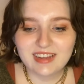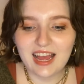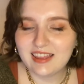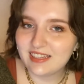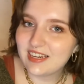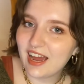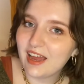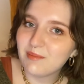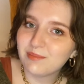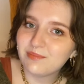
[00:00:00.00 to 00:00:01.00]
at the
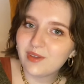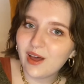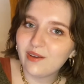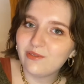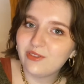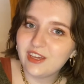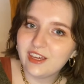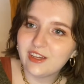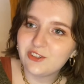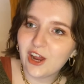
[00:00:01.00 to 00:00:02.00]
time of
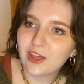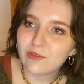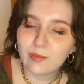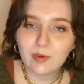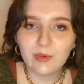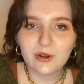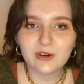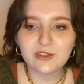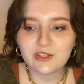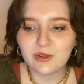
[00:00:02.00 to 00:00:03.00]
the Jack the Ripper
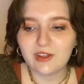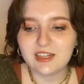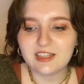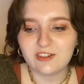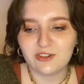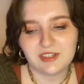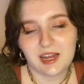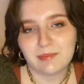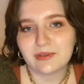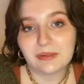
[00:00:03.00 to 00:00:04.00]
murders, so that's just
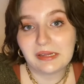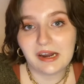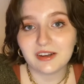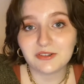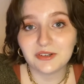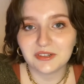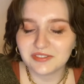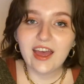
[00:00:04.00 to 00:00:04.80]
absolutely not true.